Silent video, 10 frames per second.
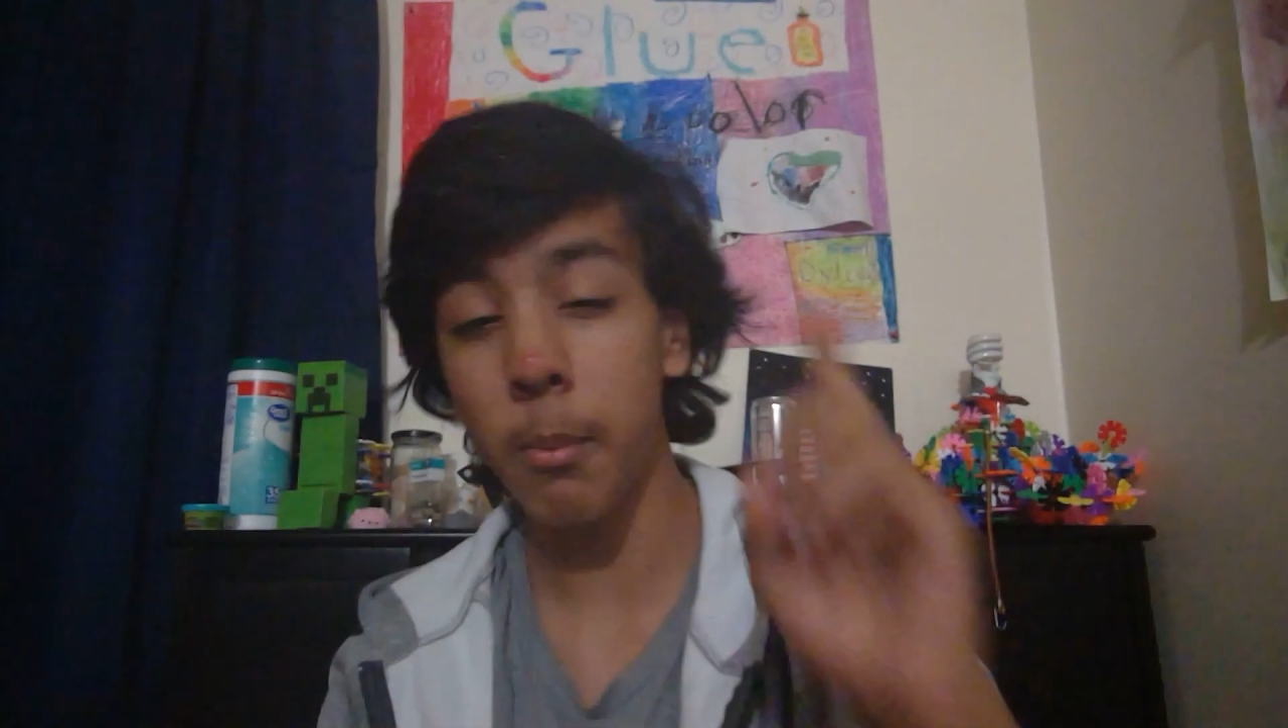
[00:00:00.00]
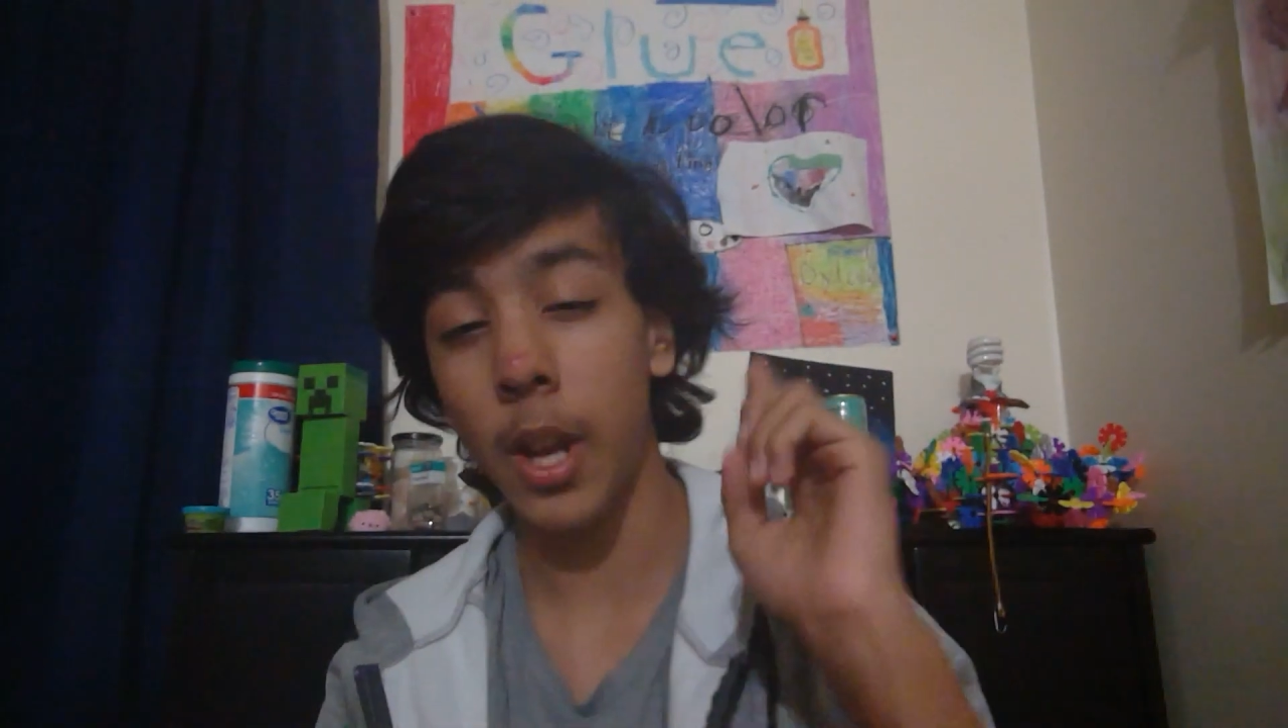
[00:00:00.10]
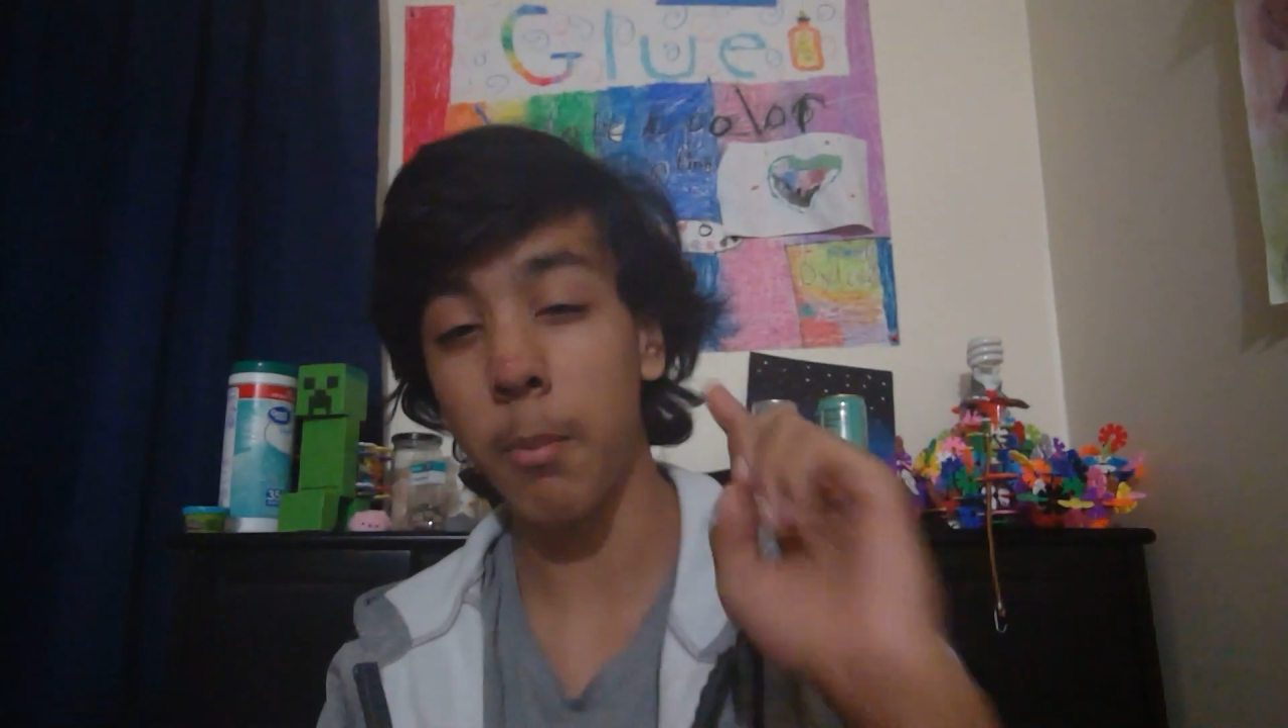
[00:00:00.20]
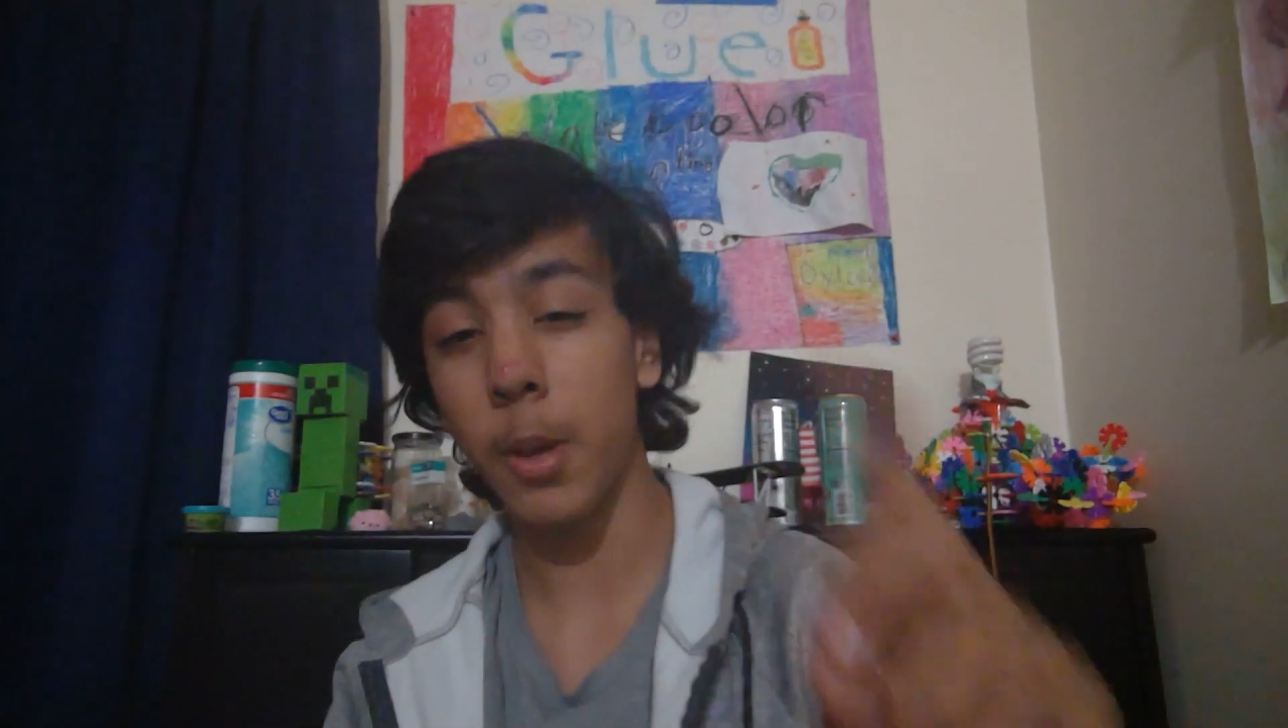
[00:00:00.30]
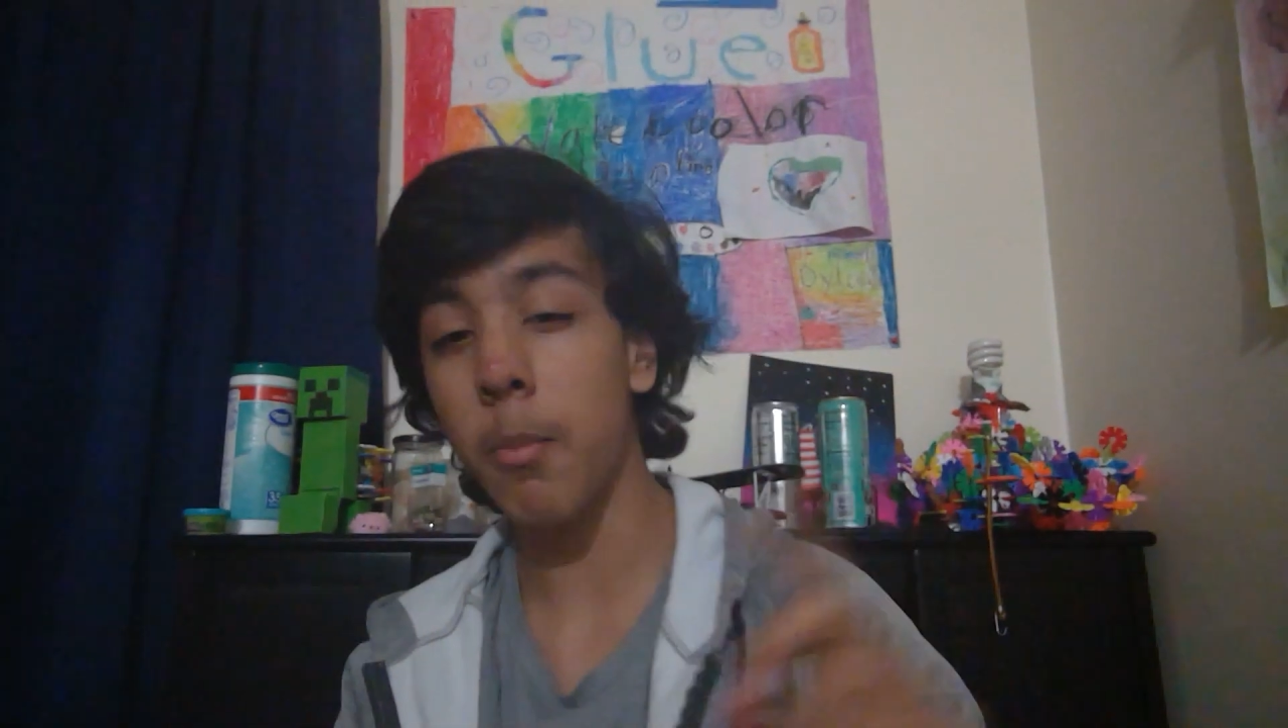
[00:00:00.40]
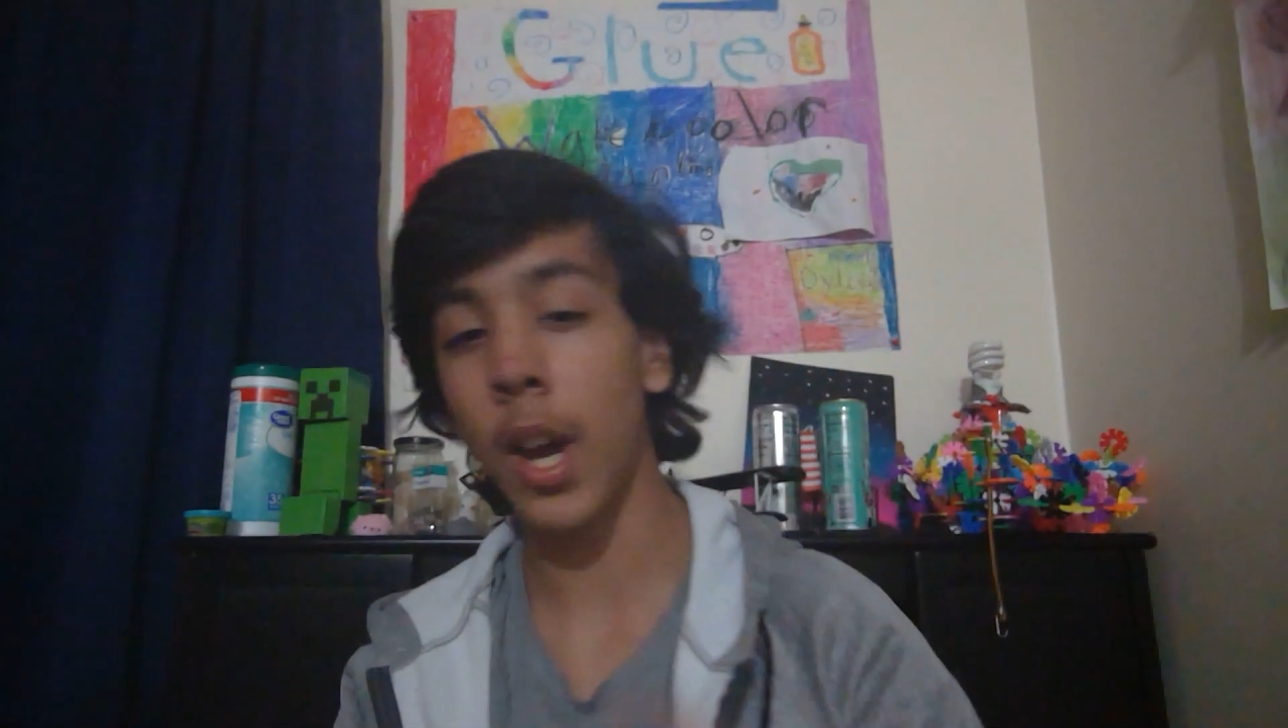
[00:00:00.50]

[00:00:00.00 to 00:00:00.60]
made